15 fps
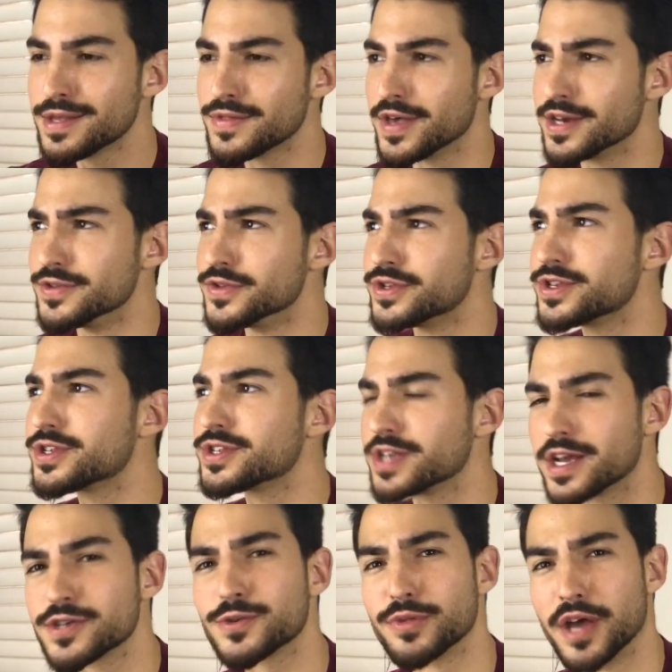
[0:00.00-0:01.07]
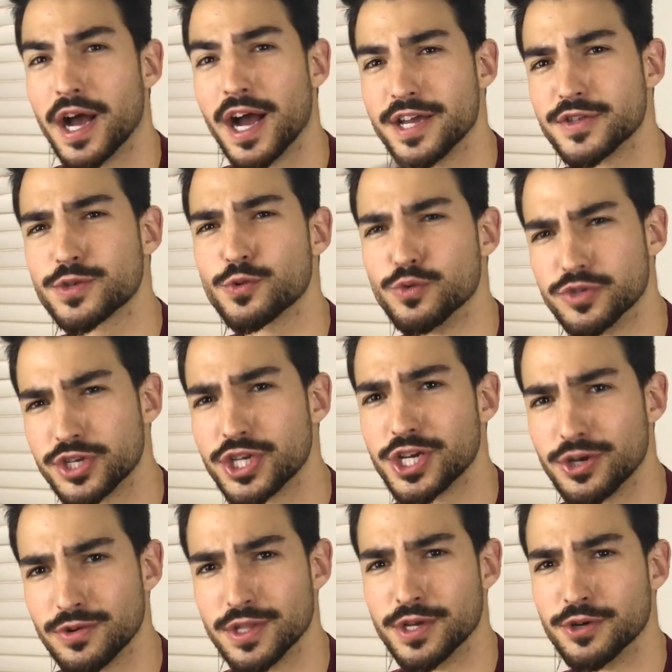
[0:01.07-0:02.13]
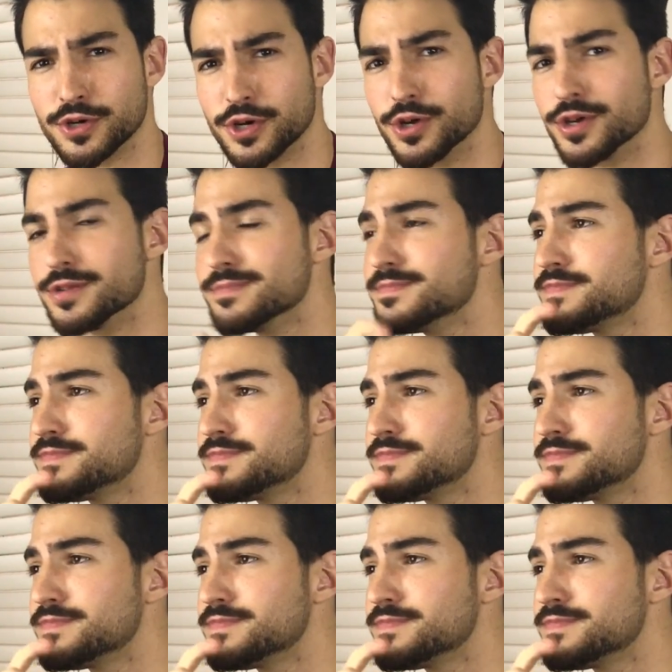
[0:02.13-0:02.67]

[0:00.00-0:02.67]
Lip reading: That is sex with a high school cheerleader good.